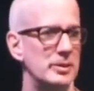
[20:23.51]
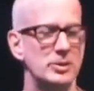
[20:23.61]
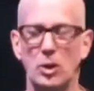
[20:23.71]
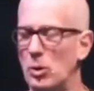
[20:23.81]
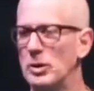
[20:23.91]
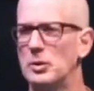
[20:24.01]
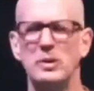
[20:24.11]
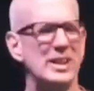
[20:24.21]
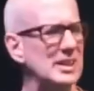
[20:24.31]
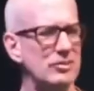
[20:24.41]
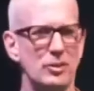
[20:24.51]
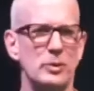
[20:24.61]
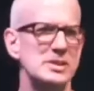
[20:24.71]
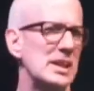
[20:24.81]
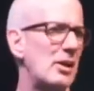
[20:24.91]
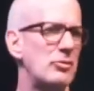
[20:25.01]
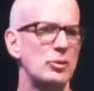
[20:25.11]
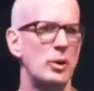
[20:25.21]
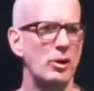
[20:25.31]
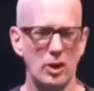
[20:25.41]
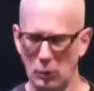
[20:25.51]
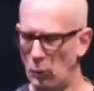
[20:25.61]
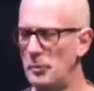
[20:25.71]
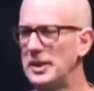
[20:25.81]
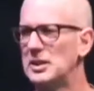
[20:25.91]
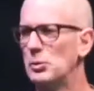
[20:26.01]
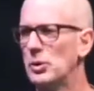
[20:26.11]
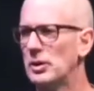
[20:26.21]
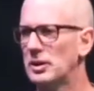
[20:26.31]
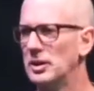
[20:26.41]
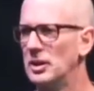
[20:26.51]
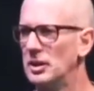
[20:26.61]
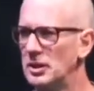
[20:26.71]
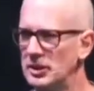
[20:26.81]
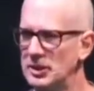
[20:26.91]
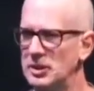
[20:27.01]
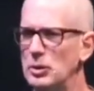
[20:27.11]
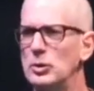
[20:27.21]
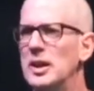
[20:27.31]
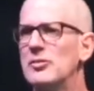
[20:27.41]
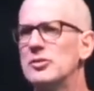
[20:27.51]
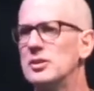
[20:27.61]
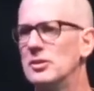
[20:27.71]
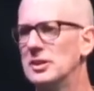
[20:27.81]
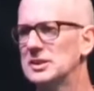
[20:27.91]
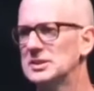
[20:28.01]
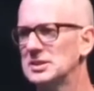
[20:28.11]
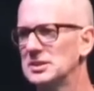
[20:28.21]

Totally. We can live on one salary for a while. We'll make it work. You would love to do this.